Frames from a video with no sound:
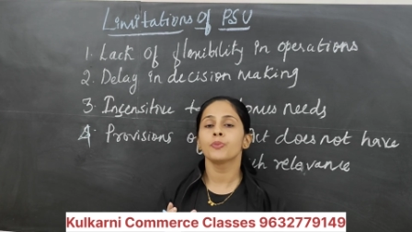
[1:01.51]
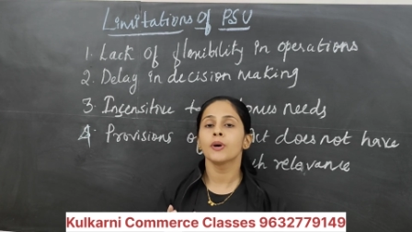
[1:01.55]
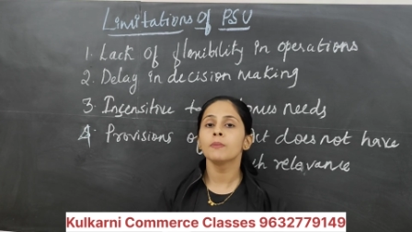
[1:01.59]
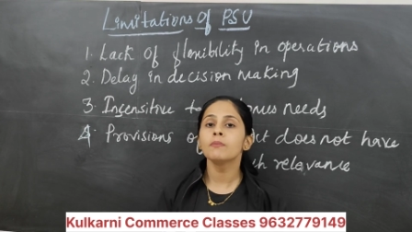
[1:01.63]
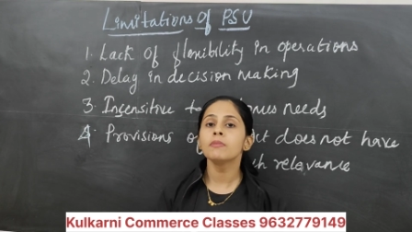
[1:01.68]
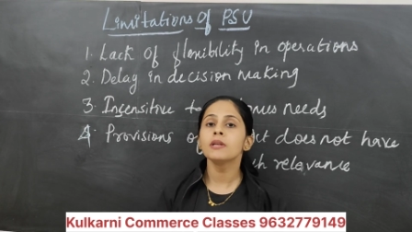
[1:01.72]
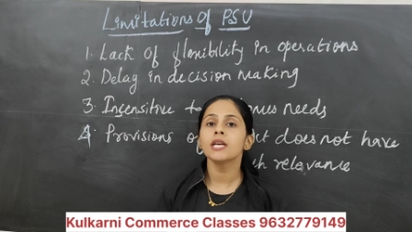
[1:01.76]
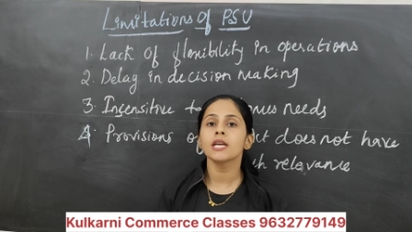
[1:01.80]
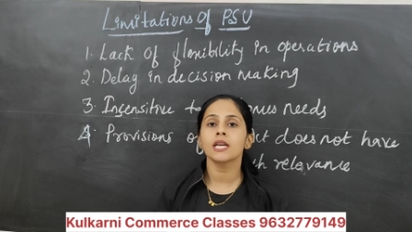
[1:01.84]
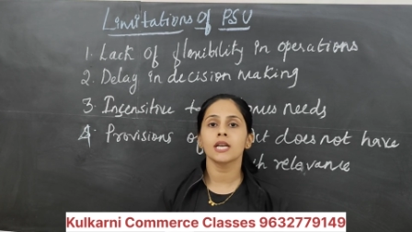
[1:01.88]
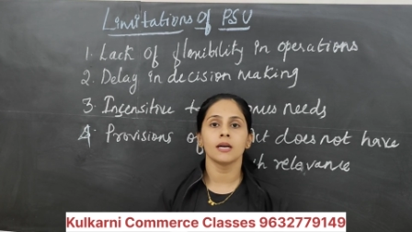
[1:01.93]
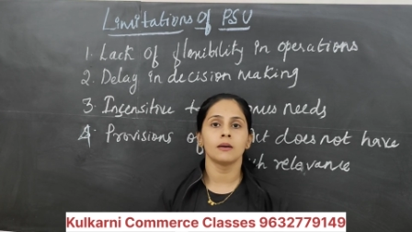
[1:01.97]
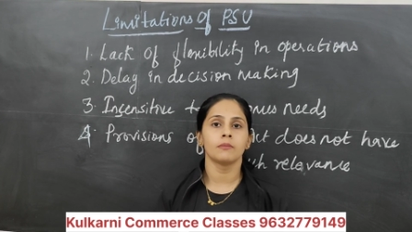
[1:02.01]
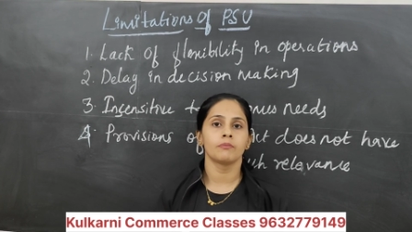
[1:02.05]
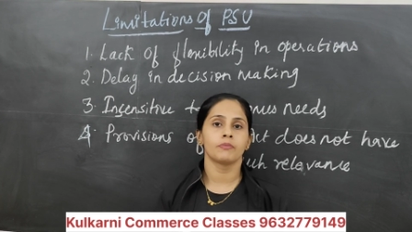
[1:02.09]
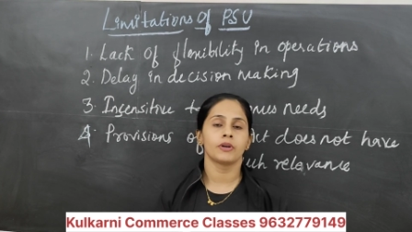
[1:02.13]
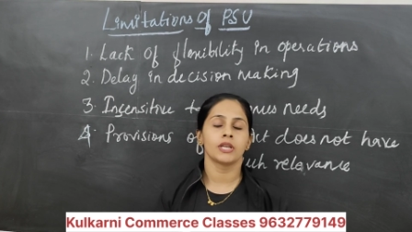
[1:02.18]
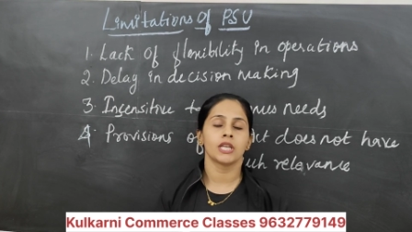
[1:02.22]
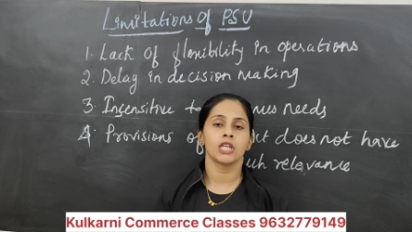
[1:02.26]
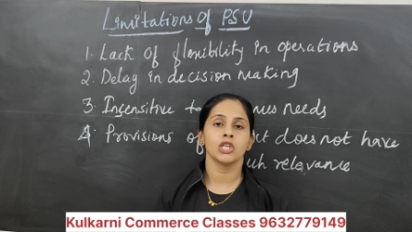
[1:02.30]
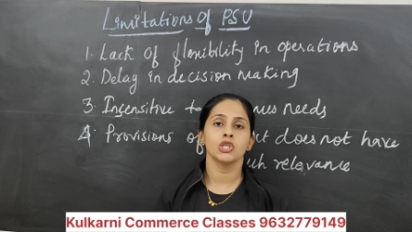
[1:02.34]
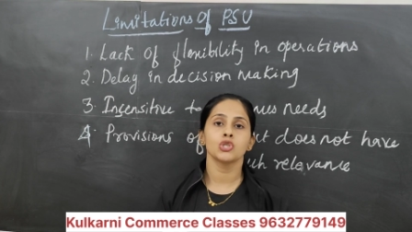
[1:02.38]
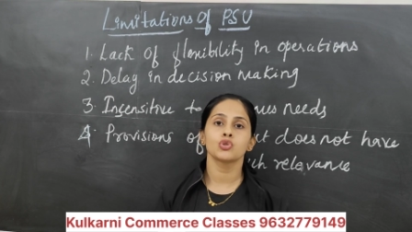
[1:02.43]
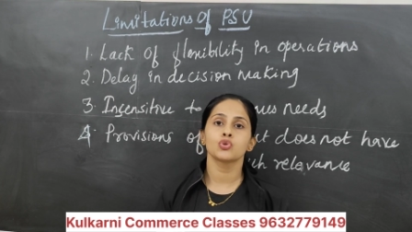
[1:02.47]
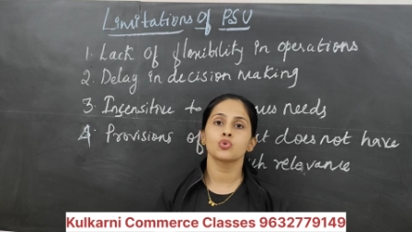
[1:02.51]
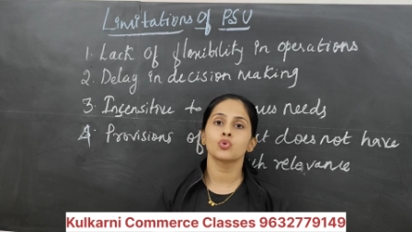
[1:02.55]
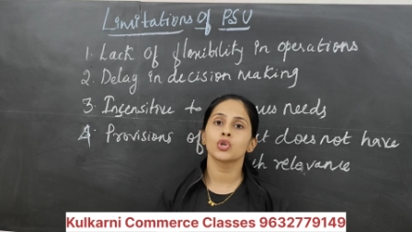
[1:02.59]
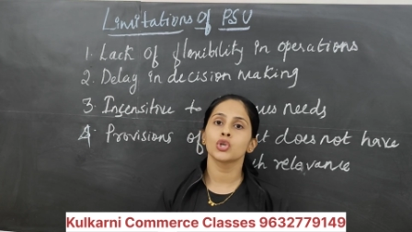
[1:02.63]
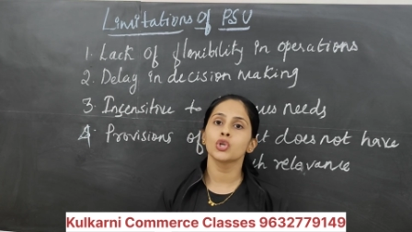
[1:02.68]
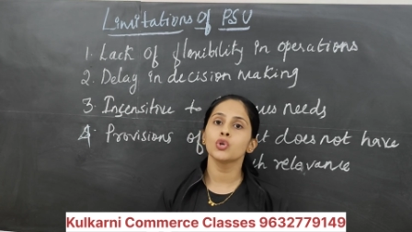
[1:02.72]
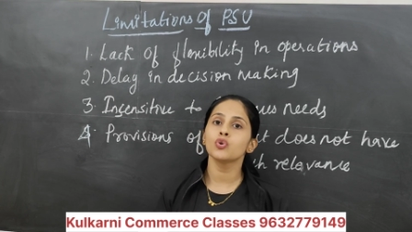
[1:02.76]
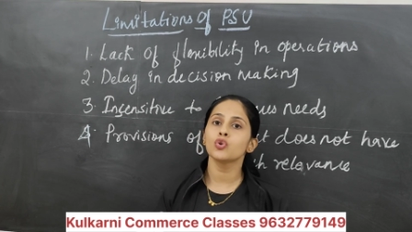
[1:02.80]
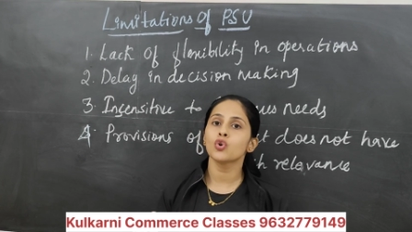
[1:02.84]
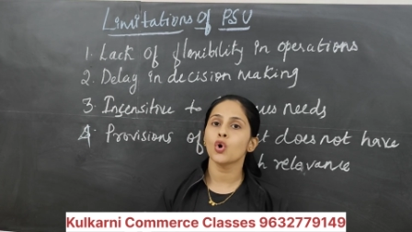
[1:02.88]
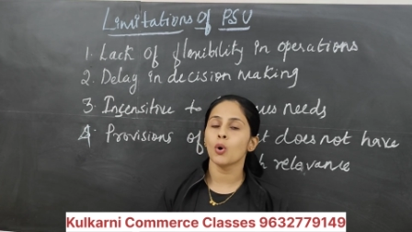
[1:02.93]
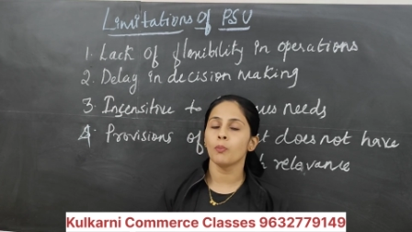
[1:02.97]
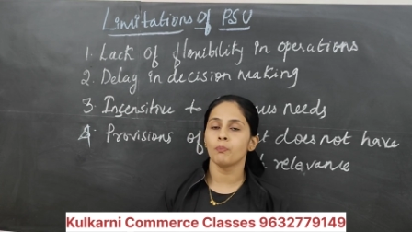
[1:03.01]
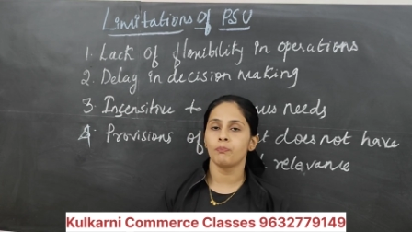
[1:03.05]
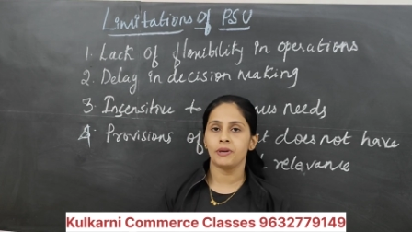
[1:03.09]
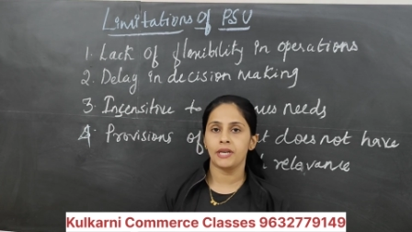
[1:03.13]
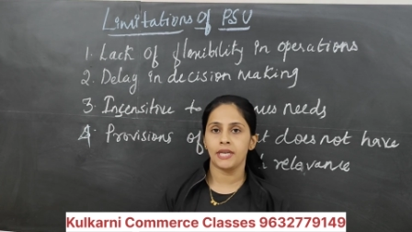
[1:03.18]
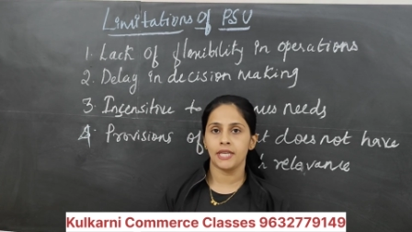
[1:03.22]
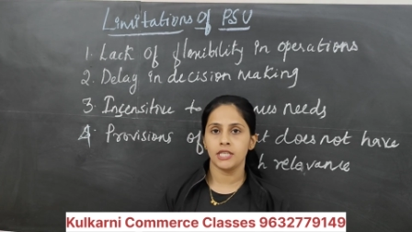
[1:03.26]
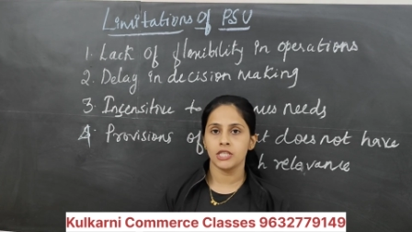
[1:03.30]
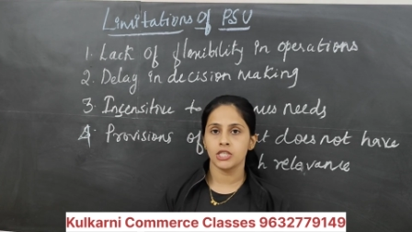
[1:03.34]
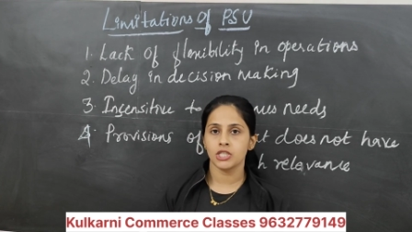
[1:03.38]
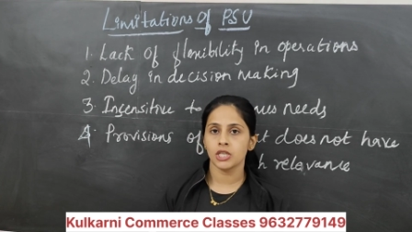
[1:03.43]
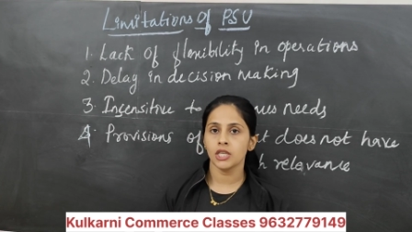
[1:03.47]
public companies to give
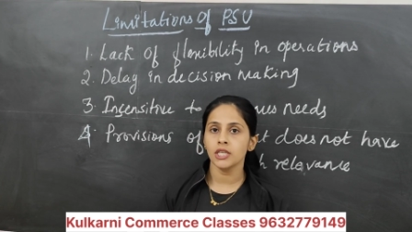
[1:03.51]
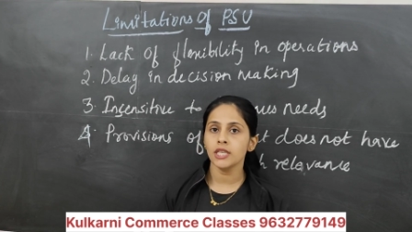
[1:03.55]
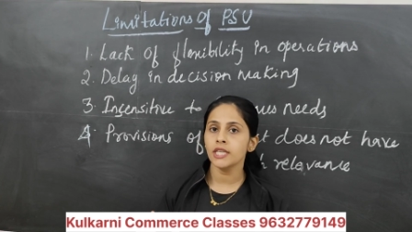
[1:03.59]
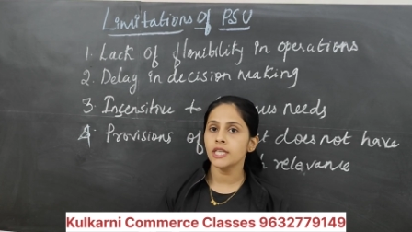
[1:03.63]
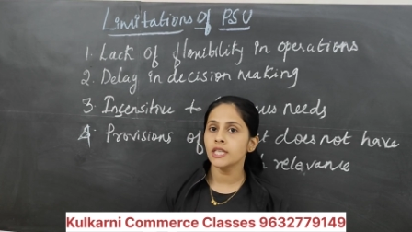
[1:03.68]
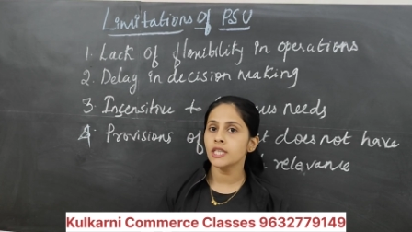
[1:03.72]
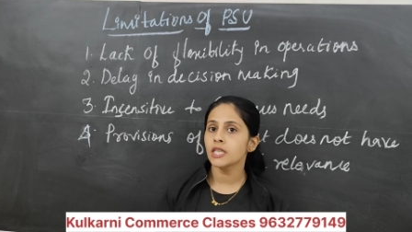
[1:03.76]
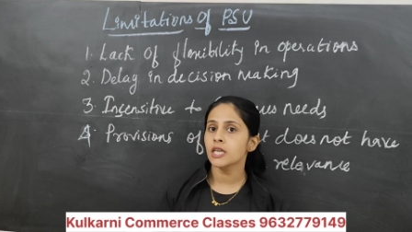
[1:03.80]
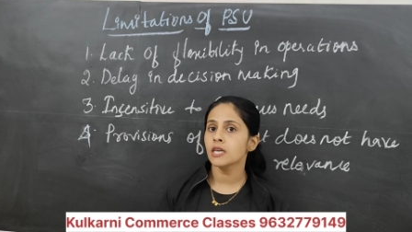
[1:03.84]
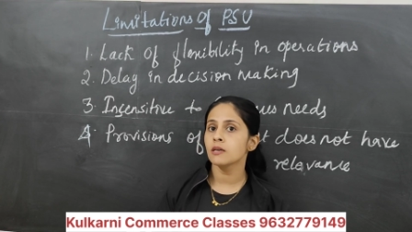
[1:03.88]
competition in